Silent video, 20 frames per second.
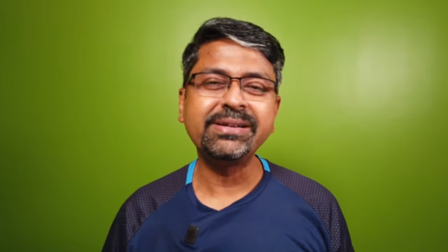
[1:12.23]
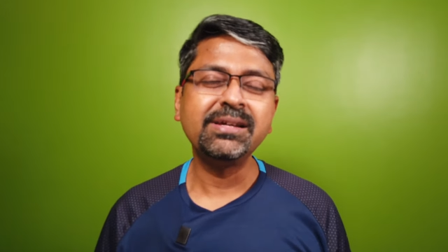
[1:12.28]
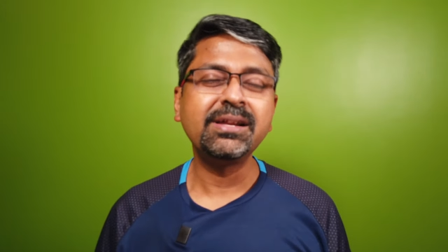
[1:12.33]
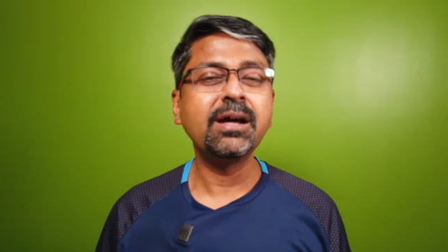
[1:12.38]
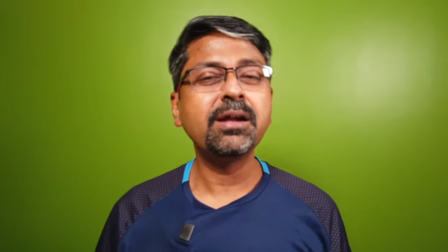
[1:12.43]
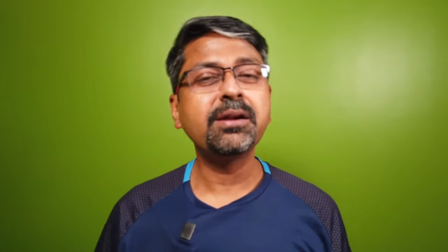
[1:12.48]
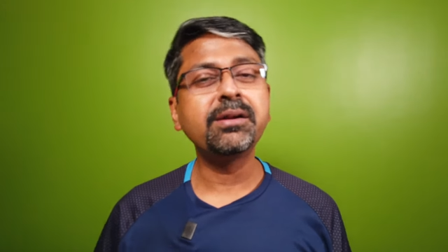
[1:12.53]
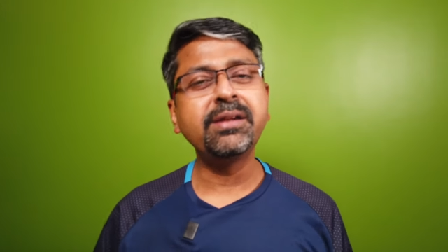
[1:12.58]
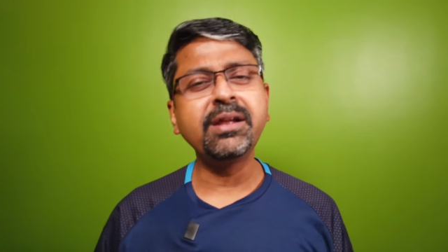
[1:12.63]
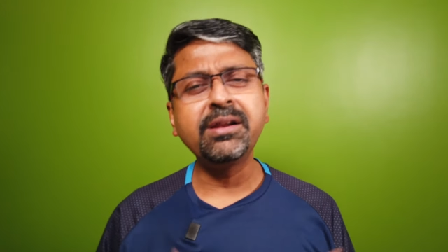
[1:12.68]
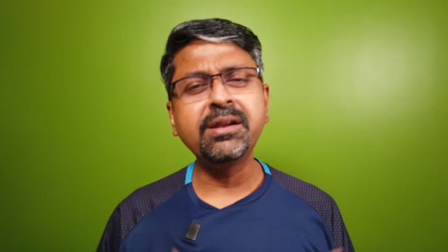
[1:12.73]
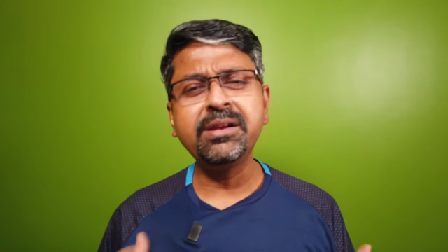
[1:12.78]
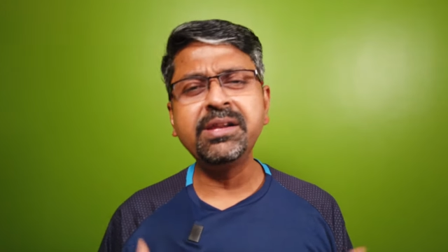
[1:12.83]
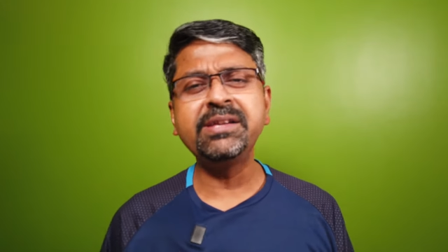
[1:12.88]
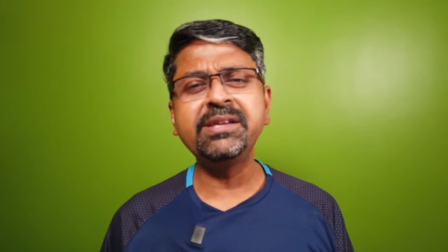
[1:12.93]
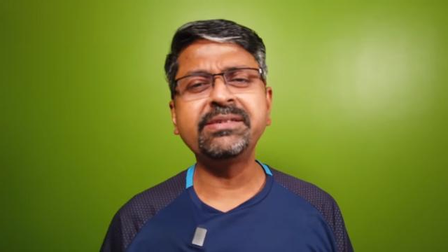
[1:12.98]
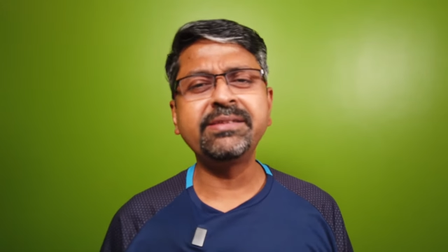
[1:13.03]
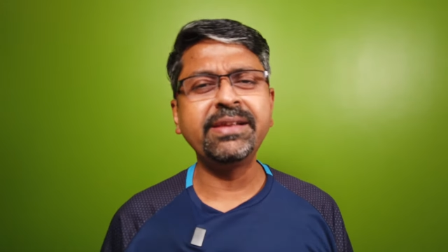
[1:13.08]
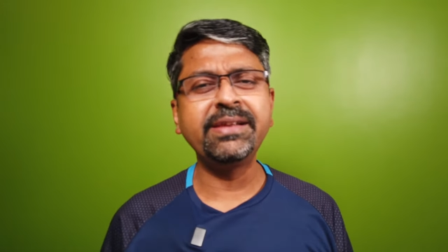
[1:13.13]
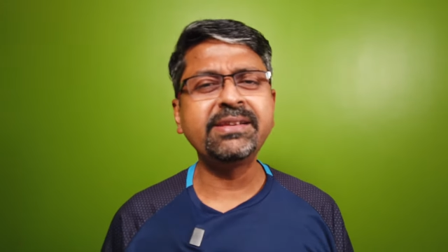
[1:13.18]
There are
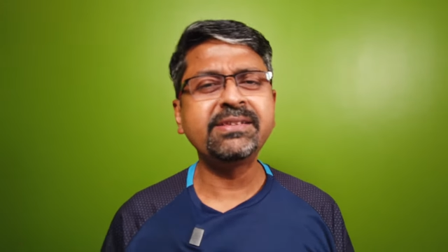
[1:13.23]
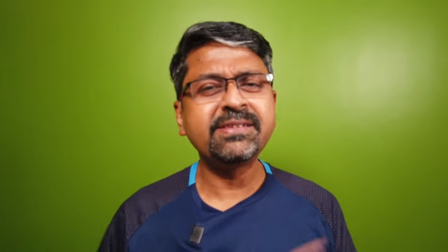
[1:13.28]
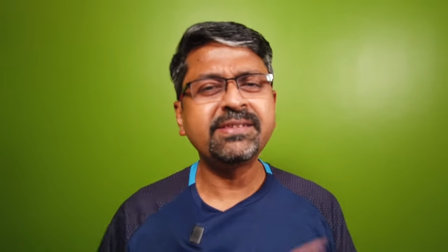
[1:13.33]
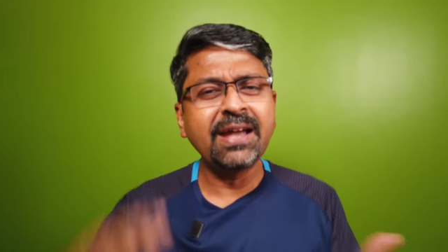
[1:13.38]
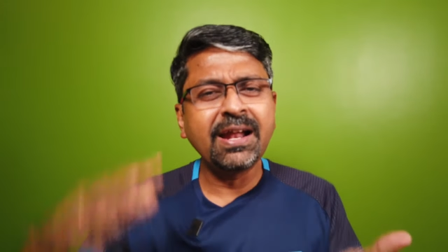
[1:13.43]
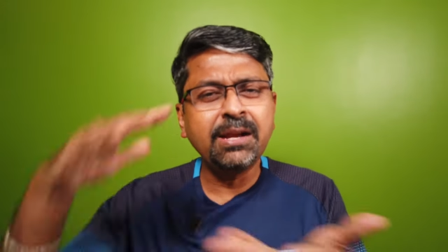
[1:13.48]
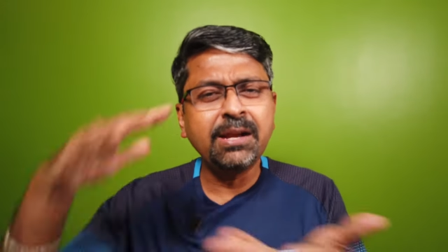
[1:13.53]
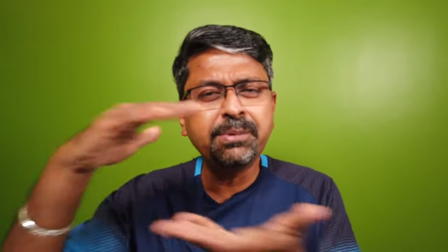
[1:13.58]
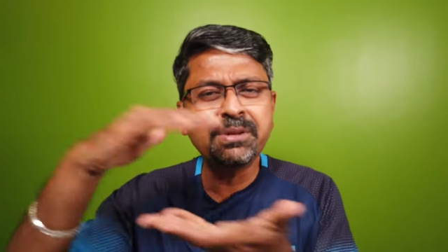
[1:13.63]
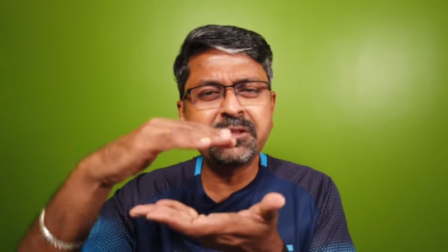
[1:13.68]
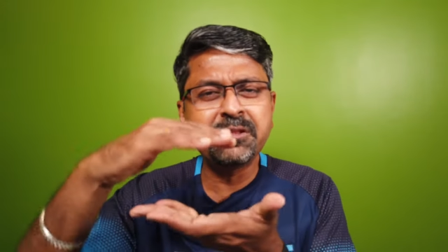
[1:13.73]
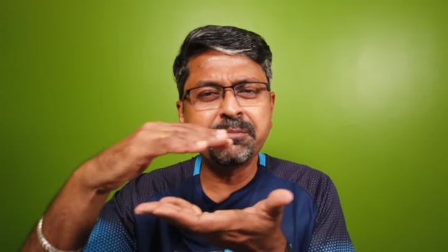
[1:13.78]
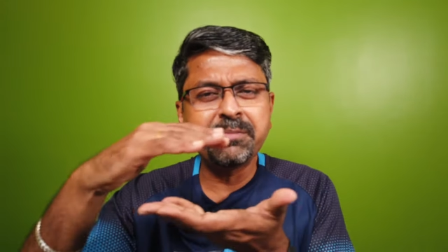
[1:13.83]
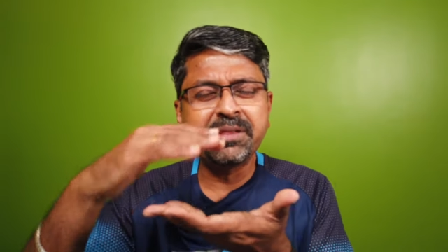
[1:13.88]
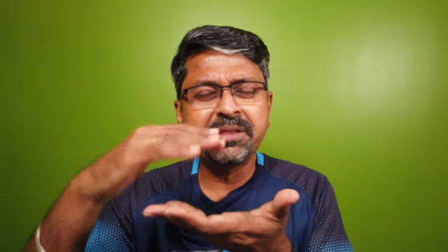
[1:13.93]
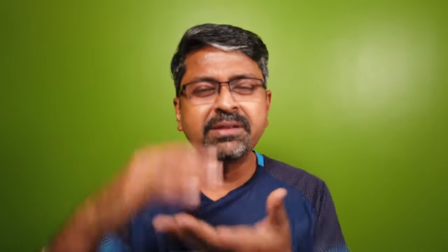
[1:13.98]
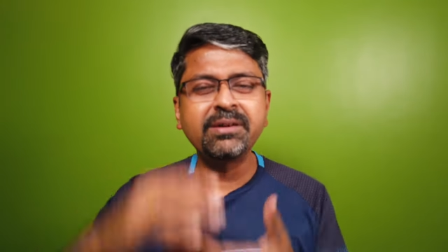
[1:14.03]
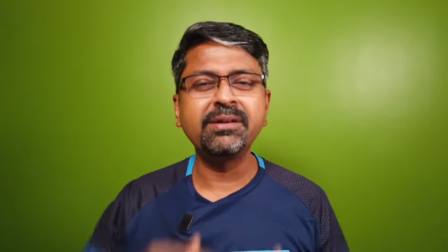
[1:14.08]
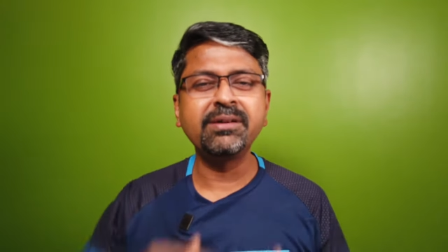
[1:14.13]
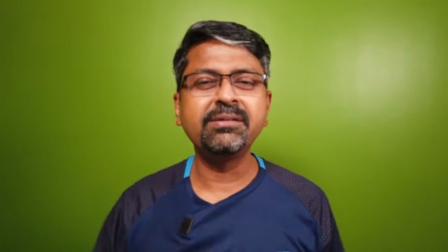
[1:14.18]
techniques like sandwich
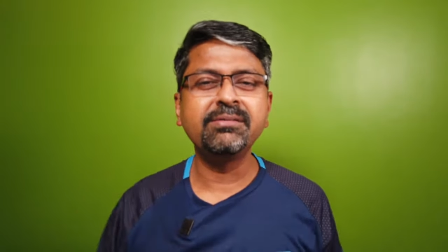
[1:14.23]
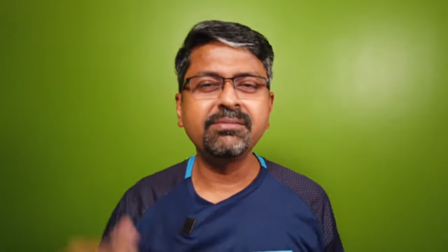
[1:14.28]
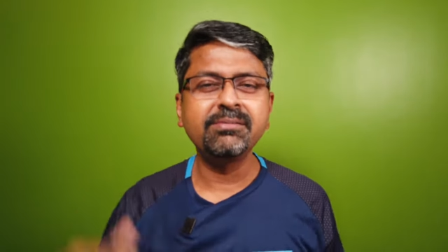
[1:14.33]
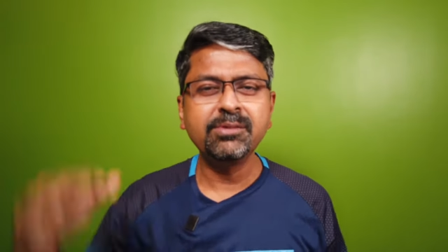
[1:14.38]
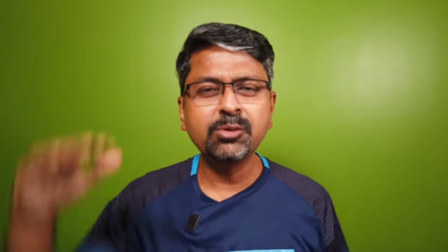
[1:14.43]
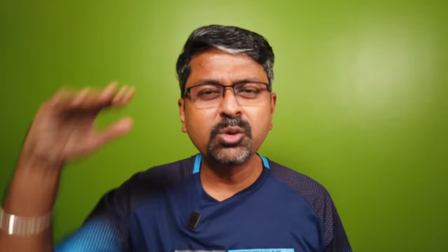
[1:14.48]
method.